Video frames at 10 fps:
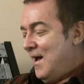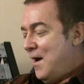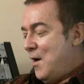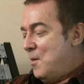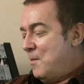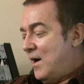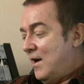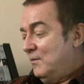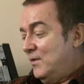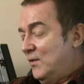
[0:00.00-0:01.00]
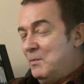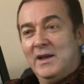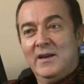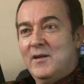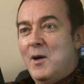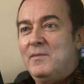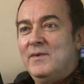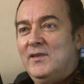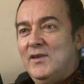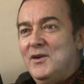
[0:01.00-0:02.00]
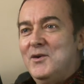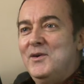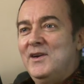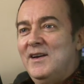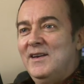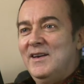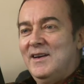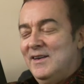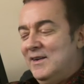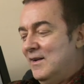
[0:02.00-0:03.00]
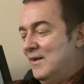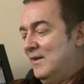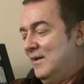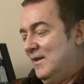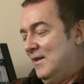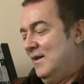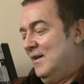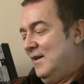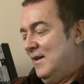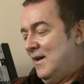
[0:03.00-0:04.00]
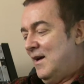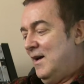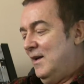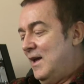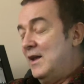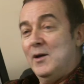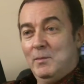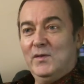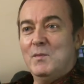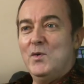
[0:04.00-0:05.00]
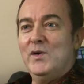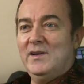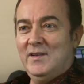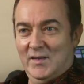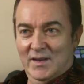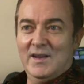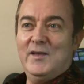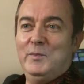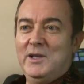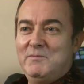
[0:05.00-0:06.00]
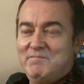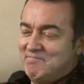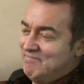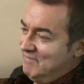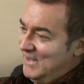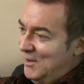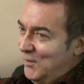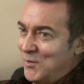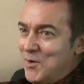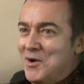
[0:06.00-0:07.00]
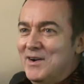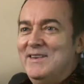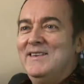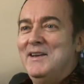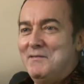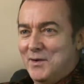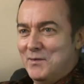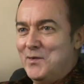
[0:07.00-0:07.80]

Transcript: um, I'm just making it up as I go, and I, I, uh, I end up supporting Dizzy Gillespie in a sarong in front of